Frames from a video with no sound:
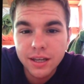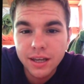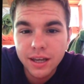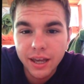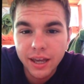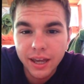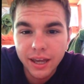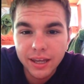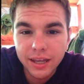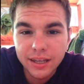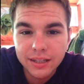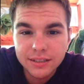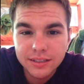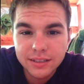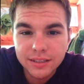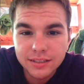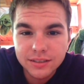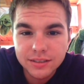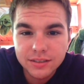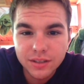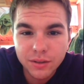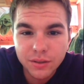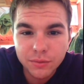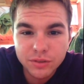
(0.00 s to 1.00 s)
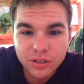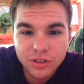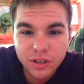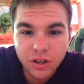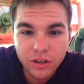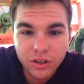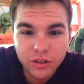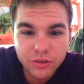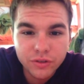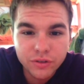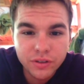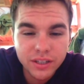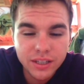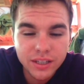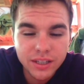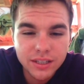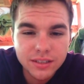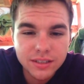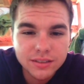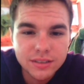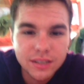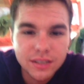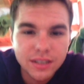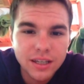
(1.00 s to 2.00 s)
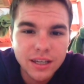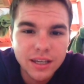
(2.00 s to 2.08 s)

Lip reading: and it was an all-you-can-eat.